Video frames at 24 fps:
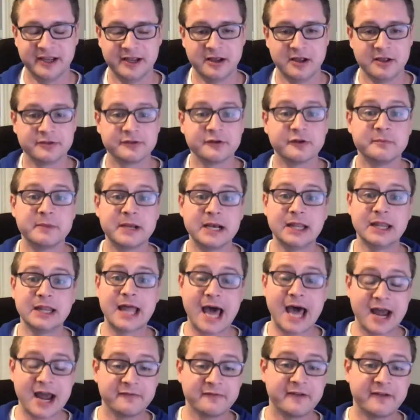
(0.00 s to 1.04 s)
There have been a
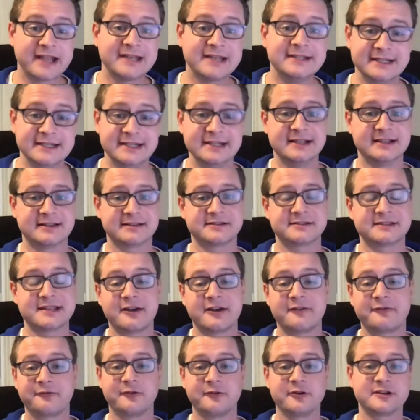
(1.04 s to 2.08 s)
lot of ideas that
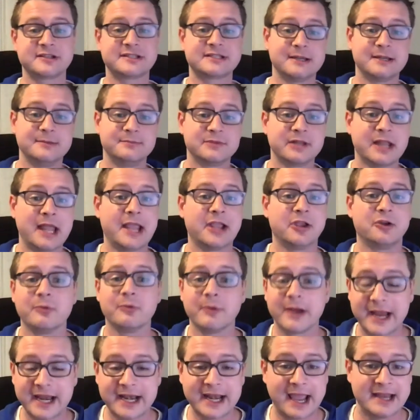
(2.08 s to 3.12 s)
at first seemed like
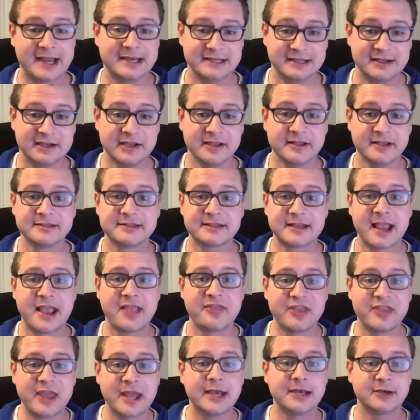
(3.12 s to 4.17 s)
great ideas,
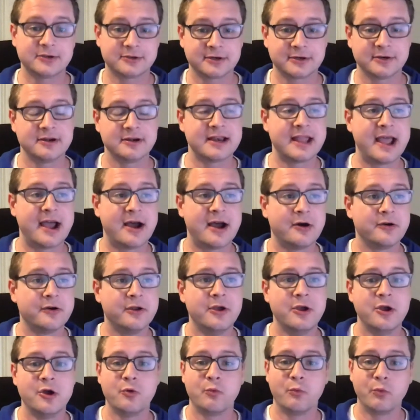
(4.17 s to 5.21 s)
and then it turned out
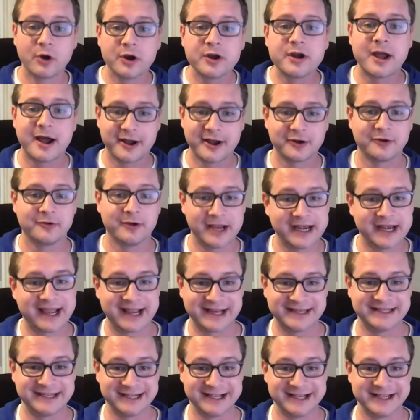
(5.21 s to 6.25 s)
were not great
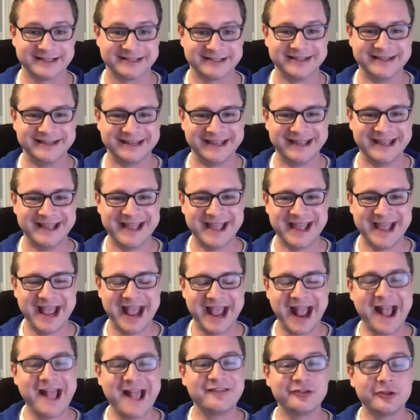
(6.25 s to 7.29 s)
ideas.
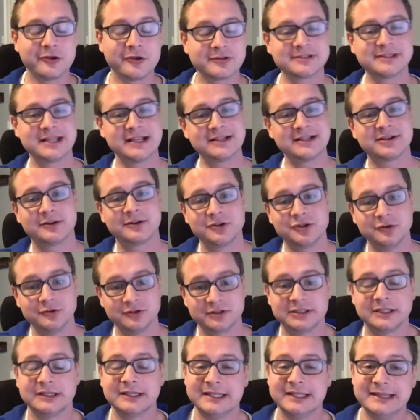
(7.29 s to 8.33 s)
And those things are
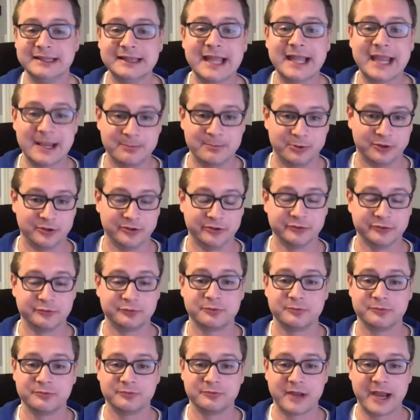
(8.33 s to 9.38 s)
usually labeled
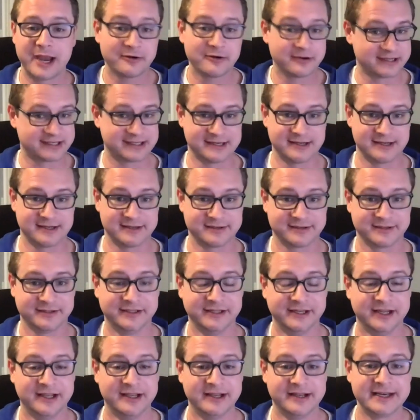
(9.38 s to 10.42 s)
heresies.
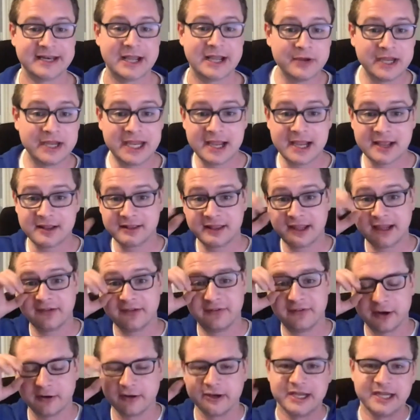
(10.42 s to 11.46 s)
And we get like
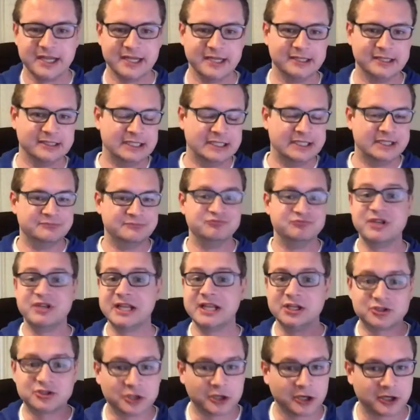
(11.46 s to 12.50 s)
very
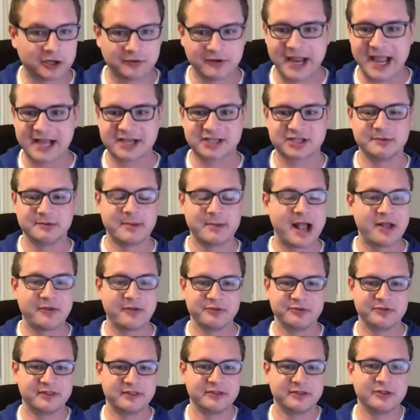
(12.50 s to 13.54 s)
knee-jerk reaction
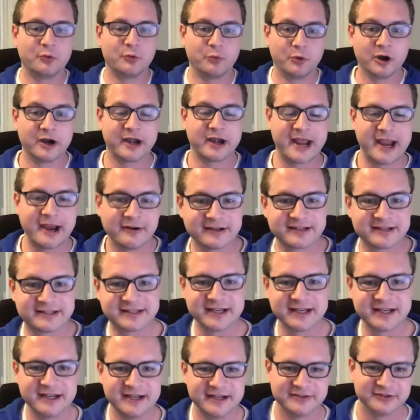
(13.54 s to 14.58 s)
about the word
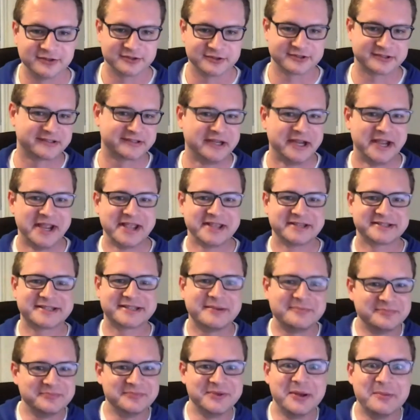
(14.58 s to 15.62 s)
heresy, and there's
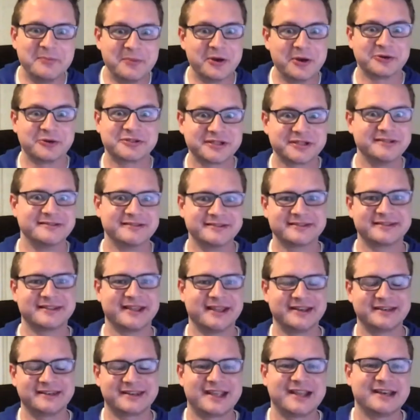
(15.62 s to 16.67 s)
some emotions
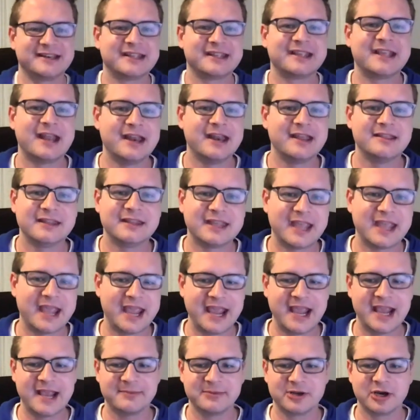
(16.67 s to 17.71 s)
that can get in the
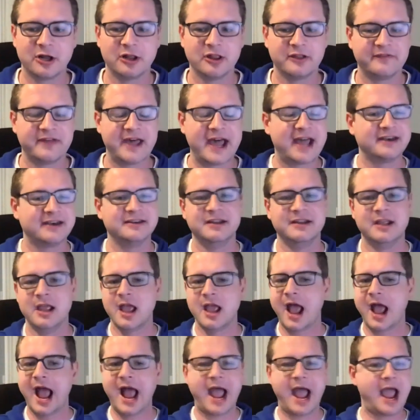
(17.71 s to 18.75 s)
game and all of that. And
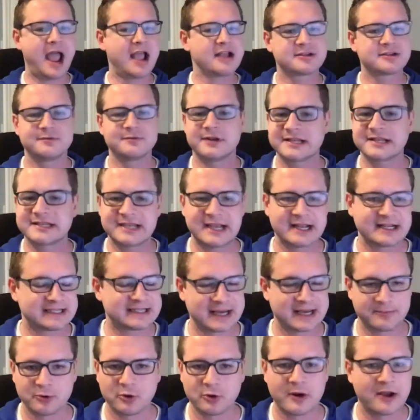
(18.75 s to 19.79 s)
I just want to
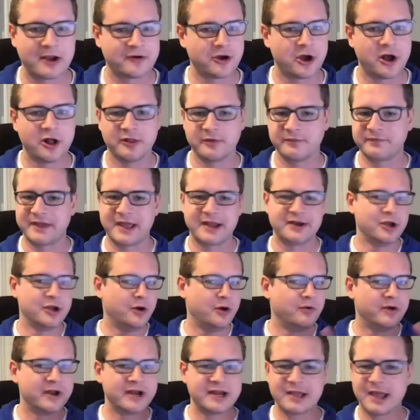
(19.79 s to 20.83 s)
sidestep around all of that.
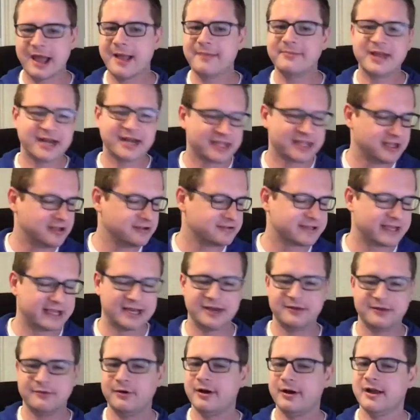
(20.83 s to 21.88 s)
I'm not accusing
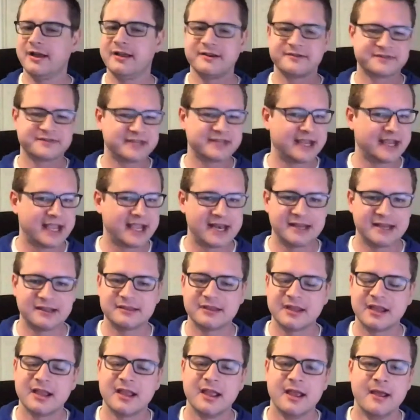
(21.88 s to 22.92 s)
anyone of saying
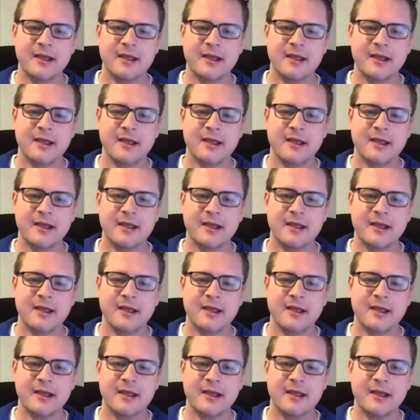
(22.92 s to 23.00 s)
anything.